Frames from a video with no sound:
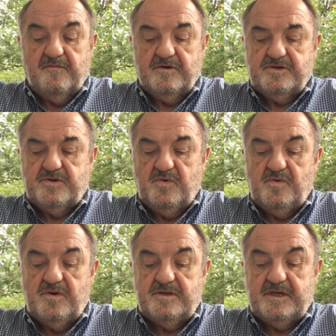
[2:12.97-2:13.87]
for
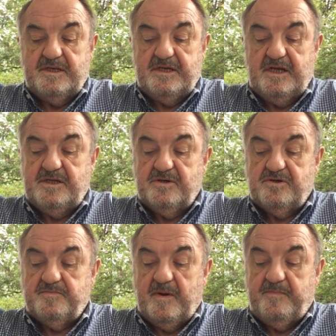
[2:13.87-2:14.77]
students and
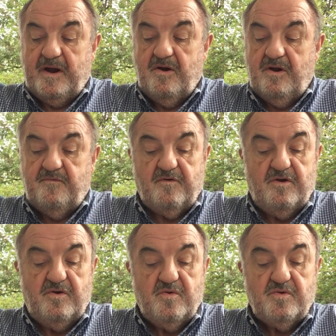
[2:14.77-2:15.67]
teachers preparing for
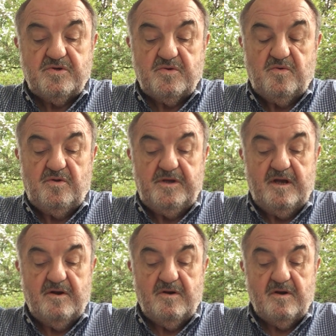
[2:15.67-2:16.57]
a new school
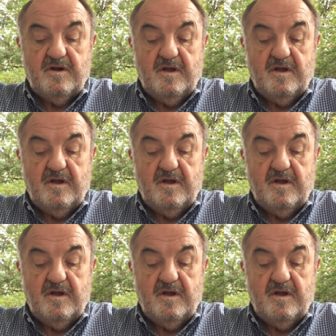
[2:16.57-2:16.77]
year,